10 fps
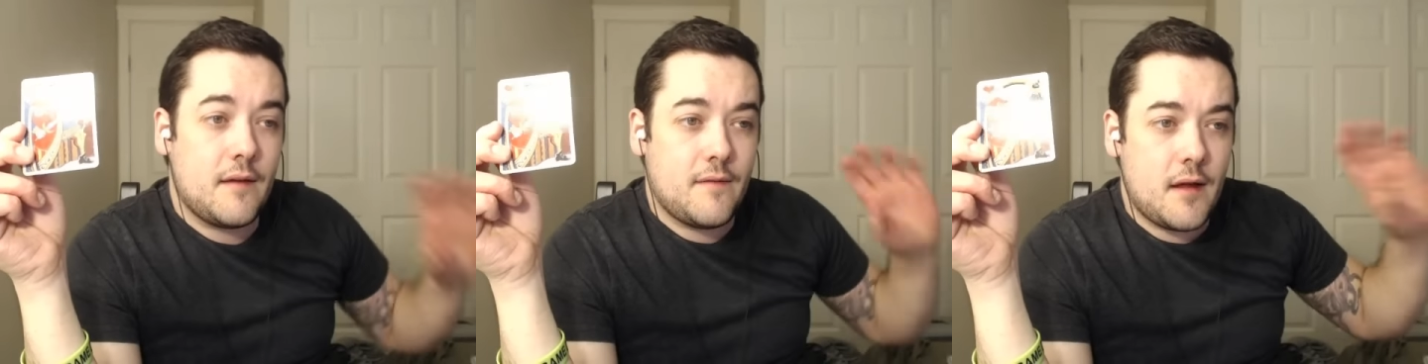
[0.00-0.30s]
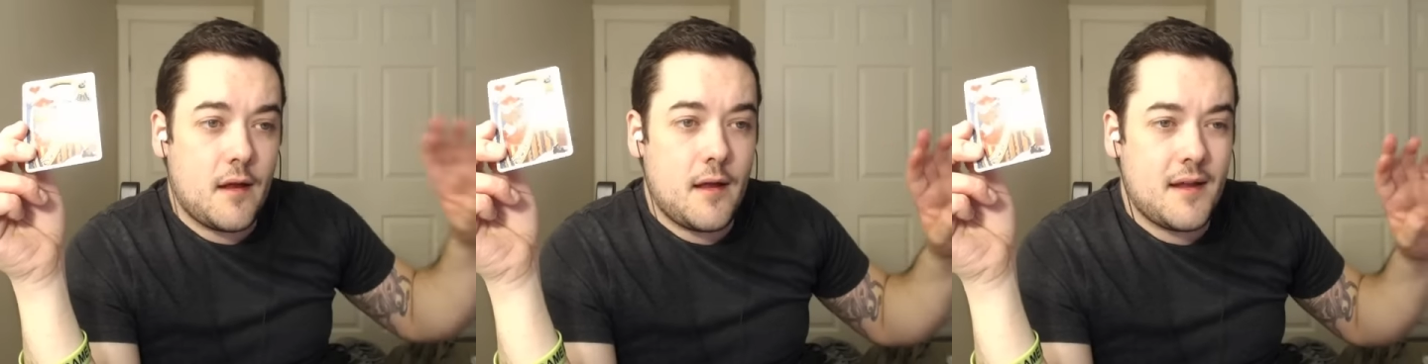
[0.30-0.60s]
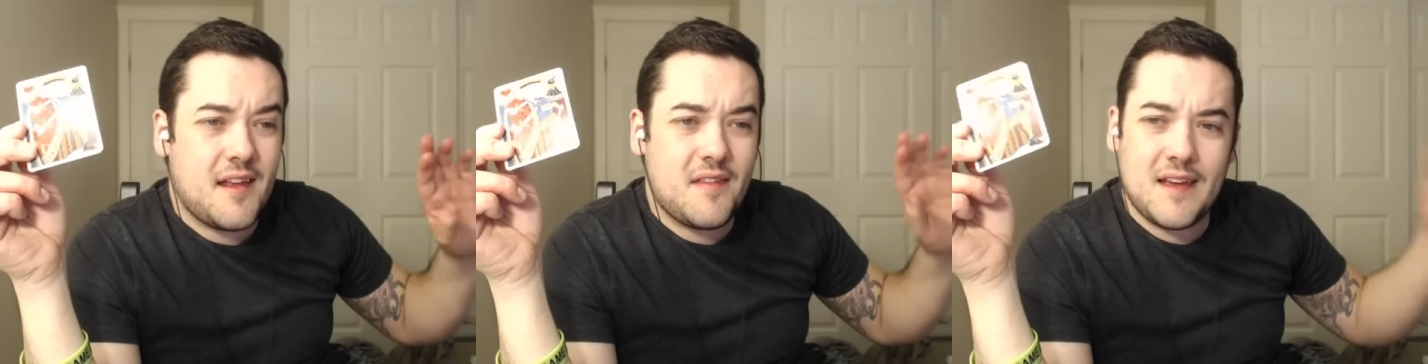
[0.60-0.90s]
like
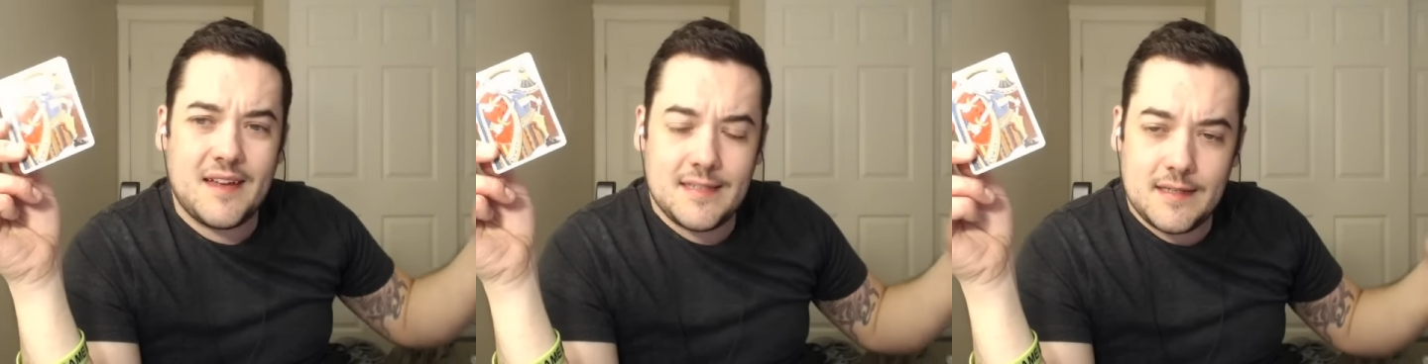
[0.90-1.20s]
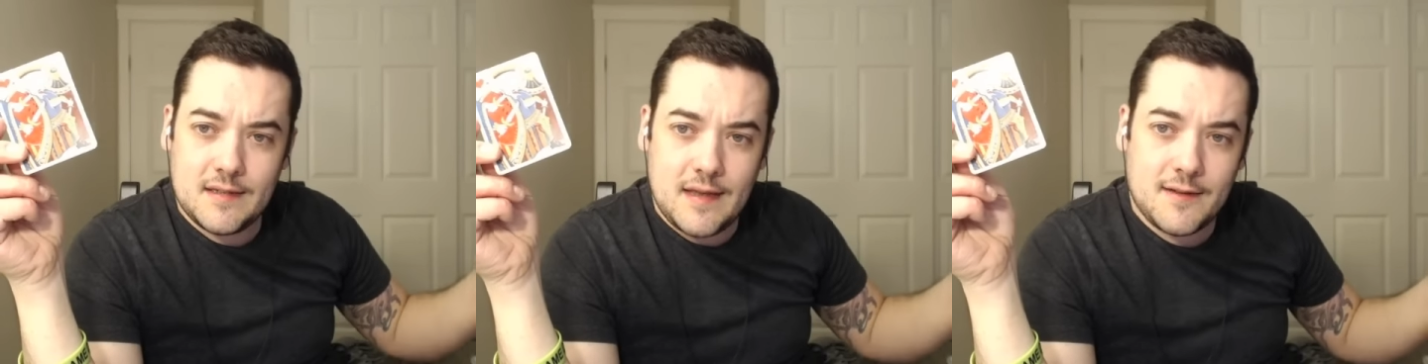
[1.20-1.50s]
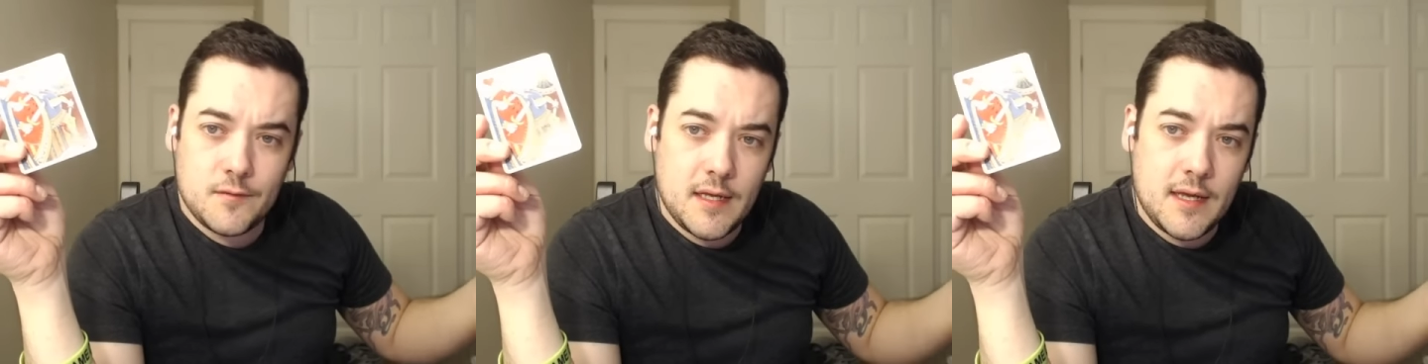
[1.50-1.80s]
I, I think I said this
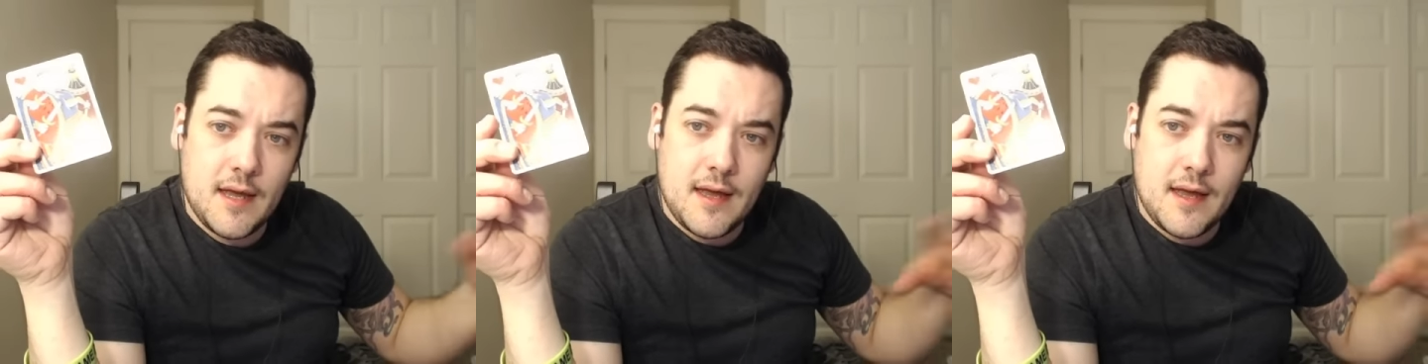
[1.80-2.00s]
last week,